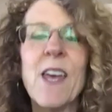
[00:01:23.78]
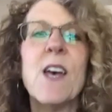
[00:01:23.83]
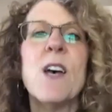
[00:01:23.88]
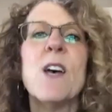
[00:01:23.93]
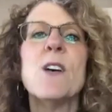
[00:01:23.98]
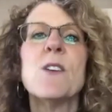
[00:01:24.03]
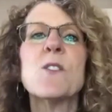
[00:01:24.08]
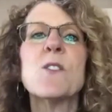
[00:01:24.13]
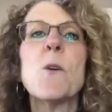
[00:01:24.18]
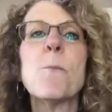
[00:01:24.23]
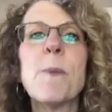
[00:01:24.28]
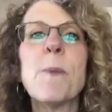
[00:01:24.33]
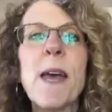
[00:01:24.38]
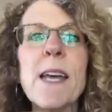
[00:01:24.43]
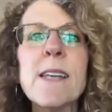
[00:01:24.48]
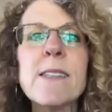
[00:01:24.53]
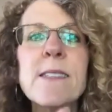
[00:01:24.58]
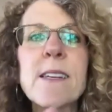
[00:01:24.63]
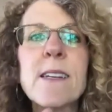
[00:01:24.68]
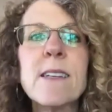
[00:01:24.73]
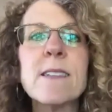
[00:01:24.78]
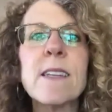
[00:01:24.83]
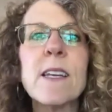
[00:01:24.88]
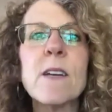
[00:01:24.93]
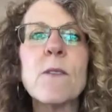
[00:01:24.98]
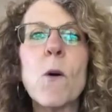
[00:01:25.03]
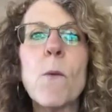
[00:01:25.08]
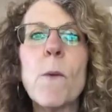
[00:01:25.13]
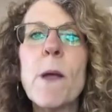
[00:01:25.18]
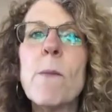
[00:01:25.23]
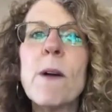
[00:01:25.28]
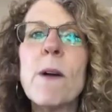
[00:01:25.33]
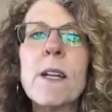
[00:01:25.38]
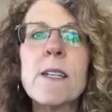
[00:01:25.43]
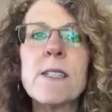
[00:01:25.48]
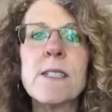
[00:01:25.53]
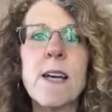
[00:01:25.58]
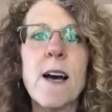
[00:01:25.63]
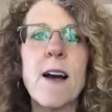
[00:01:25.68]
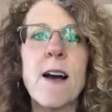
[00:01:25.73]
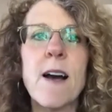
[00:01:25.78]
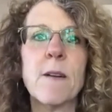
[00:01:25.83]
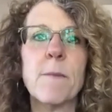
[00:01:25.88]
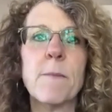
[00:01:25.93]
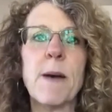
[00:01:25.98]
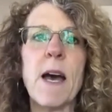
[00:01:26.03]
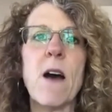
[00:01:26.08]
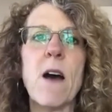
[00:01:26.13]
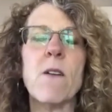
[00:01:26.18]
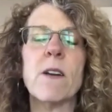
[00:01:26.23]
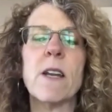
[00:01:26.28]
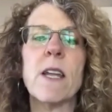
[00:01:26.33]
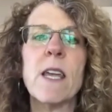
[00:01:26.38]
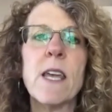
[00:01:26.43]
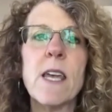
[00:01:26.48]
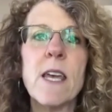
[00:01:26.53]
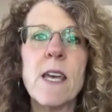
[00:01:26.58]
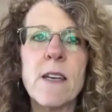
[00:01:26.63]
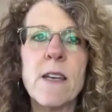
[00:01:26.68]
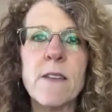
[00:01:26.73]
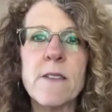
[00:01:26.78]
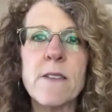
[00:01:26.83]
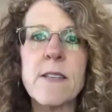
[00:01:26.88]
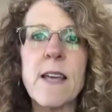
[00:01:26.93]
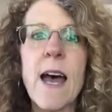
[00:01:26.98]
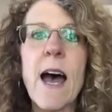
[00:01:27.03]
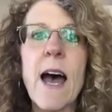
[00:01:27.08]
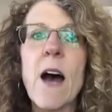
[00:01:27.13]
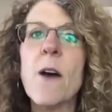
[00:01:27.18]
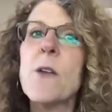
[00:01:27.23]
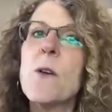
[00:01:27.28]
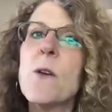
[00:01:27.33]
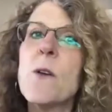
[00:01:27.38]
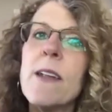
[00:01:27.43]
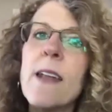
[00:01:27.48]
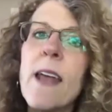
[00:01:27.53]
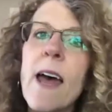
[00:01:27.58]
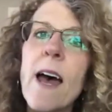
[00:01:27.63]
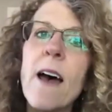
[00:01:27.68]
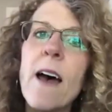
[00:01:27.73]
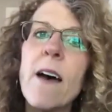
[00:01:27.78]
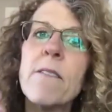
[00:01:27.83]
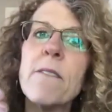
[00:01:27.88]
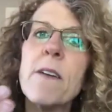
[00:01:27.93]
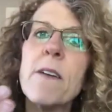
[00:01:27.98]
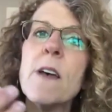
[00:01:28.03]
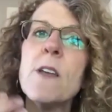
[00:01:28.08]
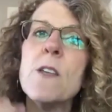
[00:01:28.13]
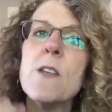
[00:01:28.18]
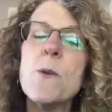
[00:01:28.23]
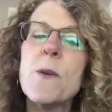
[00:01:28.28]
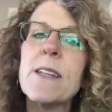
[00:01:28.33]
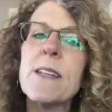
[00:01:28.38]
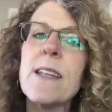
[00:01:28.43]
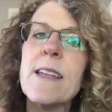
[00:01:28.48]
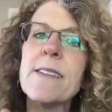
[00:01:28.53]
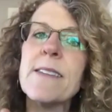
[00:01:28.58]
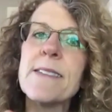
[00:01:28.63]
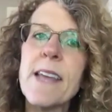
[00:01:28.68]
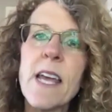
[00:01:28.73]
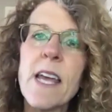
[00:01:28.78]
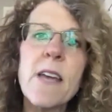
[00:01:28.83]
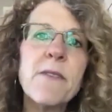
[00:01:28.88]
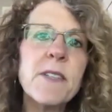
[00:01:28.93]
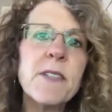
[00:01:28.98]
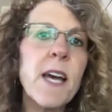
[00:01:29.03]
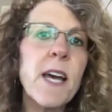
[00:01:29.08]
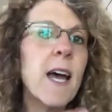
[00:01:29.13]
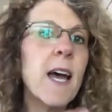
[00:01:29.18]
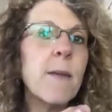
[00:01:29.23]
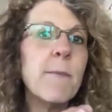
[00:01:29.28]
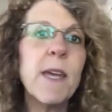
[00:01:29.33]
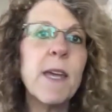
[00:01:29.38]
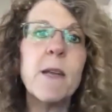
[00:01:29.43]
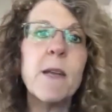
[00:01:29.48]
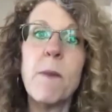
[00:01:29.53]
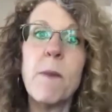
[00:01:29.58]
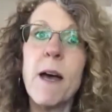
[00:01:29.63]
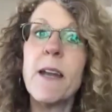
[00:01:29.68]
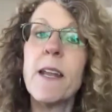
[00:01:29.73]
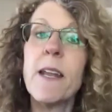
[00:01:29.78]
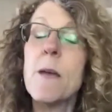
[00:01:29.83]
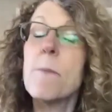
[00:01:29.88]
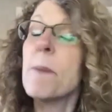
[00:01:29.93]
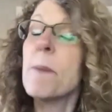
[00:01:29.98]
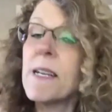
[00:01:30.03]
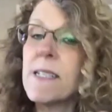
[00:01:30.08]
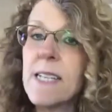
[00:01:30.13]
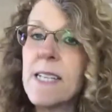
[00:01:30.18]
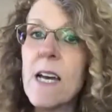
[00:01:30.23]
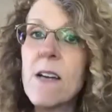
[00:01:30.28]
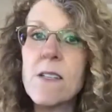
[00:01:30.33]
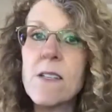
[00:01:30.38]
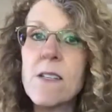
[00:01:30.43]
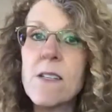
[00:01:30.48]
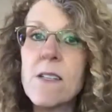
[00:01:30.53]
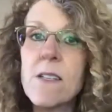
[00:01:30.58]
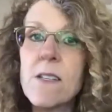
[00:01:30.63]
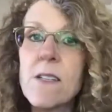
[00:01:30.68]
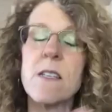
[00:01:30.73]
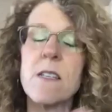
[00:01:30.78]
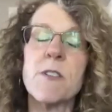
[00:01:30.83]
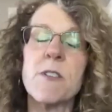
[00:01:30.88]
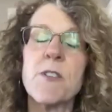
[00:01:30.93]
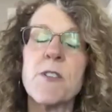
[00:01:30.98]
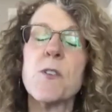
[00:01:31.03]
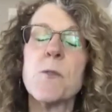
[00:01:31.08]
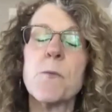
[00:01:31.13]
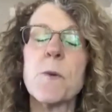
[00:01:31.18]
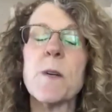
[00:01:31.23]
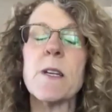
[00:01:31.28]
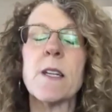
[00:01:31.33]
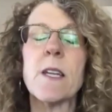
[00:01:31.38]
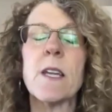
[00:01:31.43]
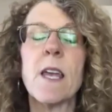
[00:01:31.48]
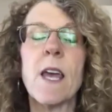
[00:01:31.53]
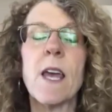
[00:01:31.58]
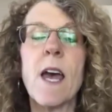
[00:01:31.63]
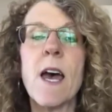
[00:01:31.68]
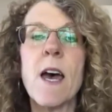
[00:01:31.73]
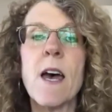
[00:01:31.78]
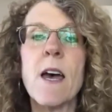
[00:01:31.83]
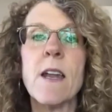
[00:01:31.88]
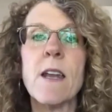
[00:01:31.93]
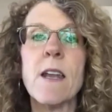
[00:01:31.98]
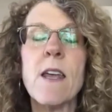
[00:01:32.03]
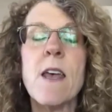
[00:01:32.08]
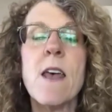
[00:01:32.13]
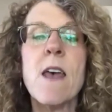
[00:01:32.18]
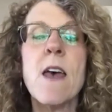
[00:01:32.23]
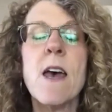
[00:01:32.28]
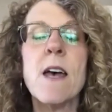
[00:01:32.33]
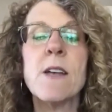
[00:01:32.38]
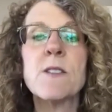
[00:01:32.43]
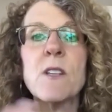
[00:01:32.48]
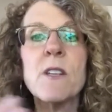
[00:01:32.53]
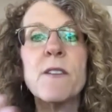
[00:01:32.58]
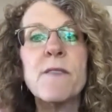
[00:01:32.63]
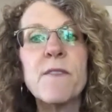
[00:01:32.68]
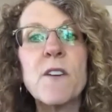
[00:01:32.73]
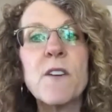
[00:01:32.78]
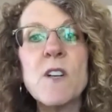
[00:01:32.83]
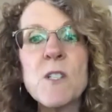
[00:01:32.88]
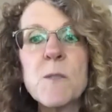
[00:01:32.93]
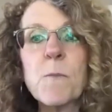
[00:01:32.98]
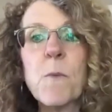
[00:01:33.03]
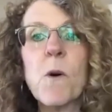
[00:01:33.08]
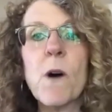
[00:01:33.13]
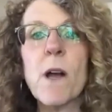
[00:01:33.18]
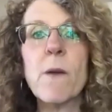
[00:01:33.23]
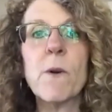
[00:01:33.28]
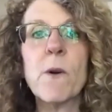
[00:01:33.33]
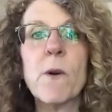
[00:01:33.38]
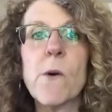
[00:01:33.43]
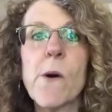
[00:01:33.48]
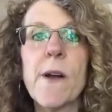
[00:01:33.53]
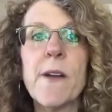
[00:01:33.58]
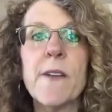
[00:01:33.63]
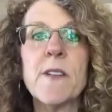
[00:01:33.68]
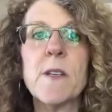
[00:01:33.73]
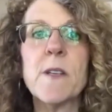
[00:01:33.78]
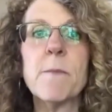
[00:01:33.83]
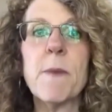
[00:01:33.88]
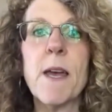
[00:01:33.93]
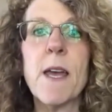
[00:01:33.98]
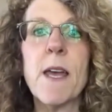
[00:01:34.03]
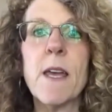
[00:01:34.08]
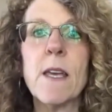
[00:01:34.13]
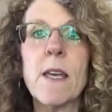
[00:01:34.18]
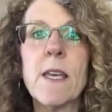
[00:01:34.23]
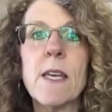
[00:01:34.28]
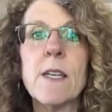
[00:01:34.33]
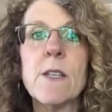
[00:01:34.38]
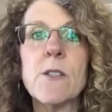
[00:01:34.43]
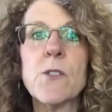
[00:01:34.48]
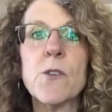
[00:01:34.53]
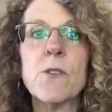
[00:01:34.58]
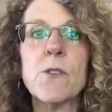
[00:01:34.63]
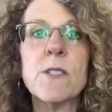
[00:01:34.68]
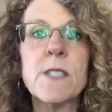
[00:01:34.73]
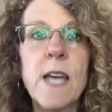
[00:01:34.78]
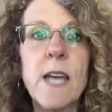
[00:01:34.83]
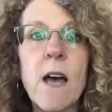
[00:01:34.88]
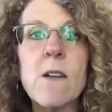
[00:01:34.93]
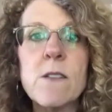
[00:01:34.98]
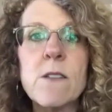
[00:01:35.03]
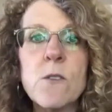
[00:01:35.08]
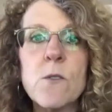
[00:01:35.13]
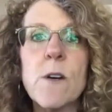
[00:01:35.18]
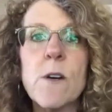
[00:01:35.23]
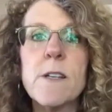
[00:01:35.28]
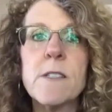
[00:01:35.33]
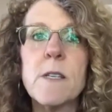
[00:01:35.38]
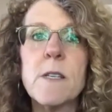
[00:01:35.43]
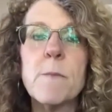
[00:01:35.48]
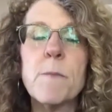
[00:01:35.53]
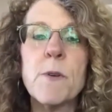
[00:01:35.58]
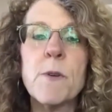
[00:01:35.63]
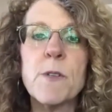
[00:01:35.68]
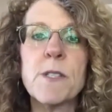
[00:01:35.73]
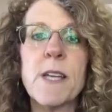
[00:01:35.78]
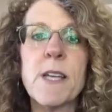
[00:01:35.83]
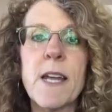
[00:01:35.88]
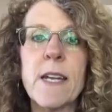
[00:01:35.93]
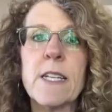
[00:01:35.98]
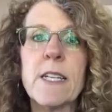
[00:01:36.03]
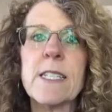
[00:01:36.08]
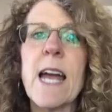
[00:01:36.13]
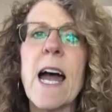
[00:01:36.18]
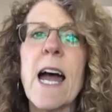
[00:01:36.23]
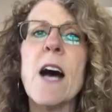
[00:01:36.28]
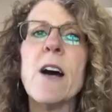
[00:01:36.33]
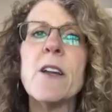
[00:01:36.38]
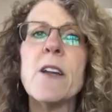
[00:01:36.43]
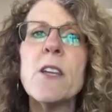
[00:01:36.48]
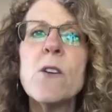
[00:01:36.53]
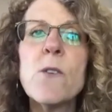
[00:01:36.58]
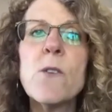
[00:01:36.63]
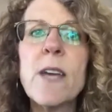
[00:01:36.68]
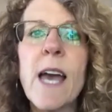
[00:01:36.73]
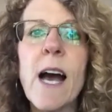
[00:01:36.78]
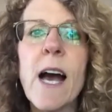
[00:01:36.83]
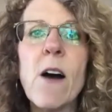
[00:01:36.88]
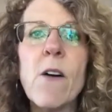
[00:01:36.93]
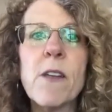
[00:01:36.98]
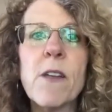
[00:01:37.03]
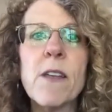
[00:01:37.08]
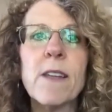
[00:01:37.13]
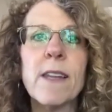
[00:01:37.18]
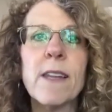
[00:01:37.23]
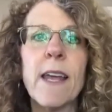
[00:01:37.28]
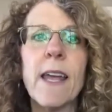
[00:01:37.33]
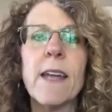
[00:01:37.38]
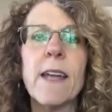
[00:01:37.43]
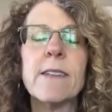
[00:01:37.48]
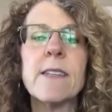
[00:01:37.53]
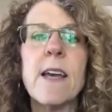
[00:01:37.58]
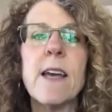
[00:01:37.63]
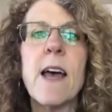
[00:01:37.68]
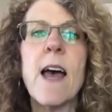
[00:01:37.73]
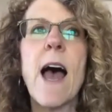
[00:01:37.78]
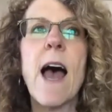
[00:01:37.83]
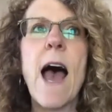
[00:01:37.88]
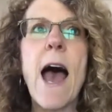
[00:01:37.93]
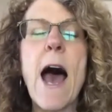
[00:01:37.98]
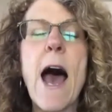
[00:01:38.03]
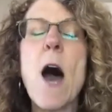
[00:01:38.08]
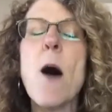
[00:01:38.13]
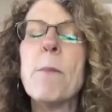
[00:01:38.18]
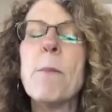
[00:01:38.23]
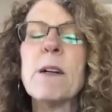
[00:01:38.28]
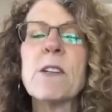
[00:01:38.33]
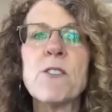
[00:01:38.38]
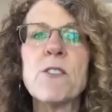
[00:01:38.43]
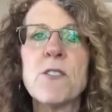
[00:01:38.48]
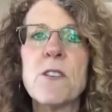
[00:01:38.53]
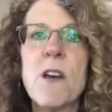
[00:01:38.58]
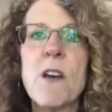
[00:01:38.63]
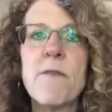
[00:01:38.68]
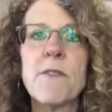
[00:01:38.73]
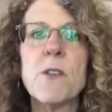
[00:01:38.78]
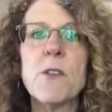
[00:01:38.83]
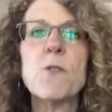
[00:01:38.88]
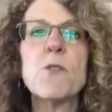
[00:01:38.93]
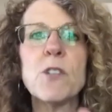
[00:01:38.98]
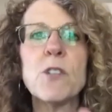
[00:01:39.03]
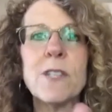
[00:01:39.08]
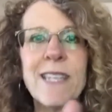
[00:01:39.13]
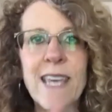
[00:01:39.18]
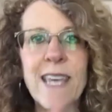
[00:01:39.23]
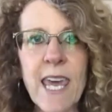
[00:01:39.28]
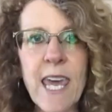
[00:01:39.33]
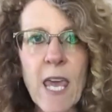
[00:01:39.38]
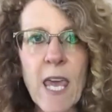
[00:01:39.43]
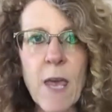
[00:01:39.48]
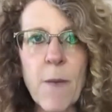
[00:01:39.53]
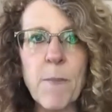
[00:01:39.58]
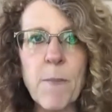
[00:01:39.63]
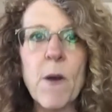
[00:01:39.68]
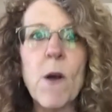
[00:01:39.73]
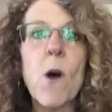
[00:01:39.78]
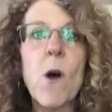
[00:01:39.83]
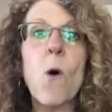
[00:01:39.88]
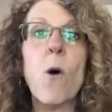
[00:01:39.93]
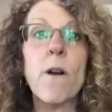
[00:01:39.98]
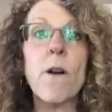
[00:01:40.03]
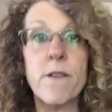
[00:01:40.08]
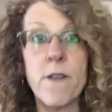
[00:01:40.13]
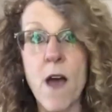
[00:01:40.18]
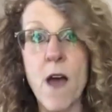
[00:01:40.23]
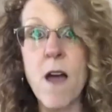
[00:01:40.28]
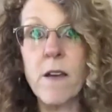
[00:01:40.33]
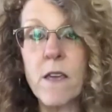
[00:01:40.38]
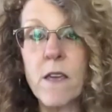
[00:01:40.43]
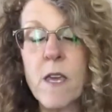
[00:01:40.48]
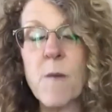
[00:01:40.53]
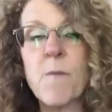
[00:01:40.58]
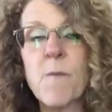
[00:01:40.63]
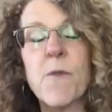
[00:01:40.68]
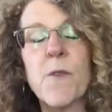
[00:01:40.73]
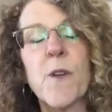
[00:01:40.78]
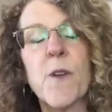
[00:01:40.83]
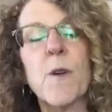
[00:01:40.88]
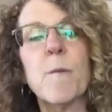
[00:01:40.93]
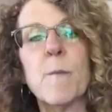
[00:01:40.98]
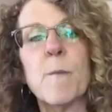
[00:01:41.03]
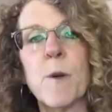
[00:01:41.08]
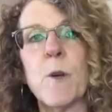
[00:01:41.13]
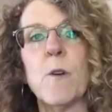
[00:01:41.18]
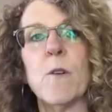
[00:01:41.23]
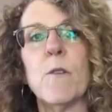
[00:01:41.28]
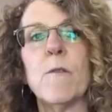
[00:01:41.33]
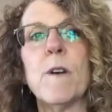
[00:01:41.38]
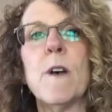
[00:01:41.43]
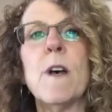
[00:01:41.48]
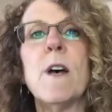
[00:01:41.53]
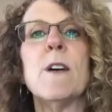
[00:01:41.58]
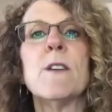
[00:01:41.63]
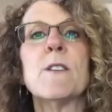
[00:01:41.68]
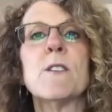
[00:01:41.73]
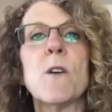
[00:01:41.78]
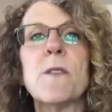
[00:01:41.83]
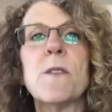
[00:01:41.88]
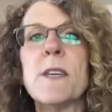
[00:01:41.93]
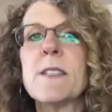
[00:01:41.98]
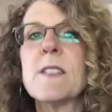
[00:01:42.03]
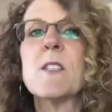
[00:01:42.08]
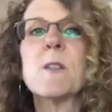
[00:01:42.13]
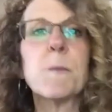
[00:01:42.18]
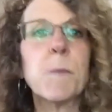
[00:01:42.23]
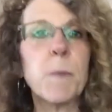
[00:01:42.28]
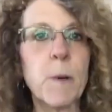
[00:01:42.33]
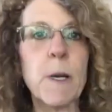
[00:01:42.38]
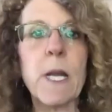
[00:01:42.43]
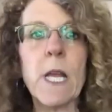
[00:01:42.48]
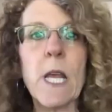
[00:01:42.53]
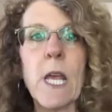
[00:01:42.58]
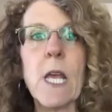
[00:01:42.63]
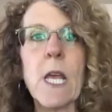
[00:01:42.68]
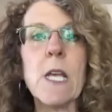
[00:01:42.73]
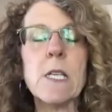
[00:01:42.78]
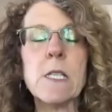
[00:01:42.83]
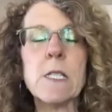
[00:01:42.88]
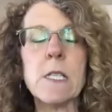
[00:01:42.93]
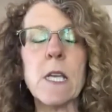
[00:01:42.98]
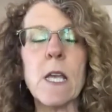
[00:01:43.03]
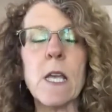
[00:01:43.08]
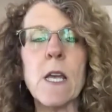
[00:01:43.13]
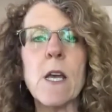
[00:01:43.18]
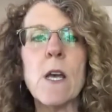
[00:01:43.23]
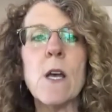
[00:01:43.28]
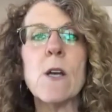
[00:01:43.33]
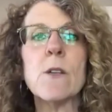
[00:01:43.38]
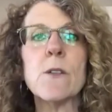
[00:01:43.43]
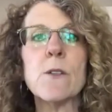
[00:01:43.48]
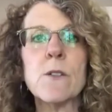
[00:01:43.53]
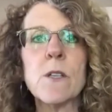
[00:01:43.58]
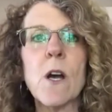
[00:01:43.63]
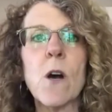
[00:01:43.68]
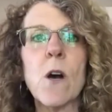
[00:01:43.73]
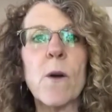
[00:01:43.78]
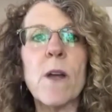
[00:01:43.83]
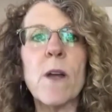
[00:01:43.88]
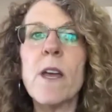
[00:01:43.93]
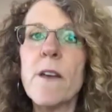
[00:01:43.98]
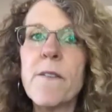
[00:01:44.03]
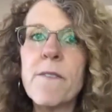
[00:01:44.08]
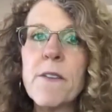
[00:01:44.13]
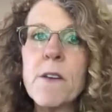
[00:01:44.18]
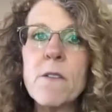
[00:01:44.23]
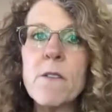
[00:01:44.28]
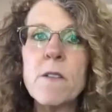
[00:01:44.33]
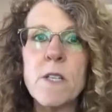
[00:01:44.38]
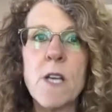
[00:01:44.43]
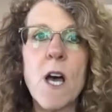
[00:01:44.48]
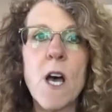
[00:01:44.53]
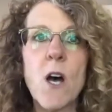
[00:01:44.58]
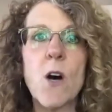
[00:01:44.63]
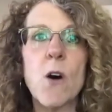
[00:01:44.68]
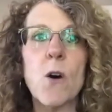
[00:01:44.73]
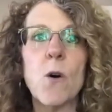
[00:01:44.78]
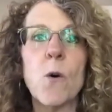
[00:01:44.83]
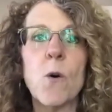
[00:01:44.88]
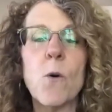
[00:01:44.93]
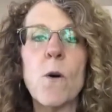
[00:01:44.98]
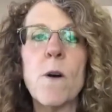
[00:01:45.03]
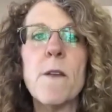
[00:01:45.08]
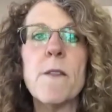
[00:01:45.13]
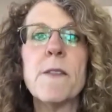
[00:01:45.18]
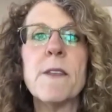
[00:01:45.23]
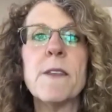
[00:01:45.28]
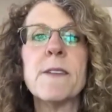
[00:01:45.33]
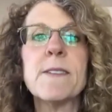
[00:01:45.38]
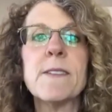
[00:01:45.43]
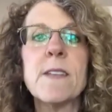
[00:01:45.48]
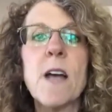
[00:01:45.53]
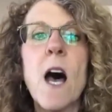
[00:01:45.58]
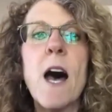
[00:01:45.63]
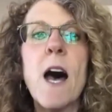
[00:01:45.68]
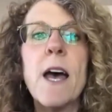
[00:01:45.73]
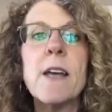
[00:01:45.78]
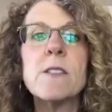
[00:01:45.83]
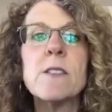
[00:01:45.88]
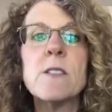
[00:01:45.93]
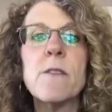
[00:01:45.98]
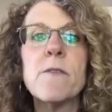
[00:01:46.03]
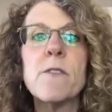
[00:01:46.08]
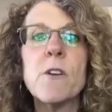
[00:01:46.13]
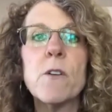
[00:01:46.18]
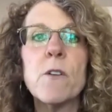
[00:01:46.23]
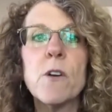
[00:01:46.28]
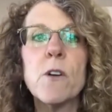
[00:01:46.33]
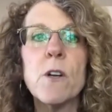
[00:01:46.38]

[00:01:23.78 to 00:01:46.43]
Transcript: So basically what we want to talk about is how you can save time and money by downsizing, which you really can. And so the first point we're going to make is your downsizing percentage. How do you calculate how much stuff you should keep or not keep for your move? So this is pretty easy. So if you know the size of your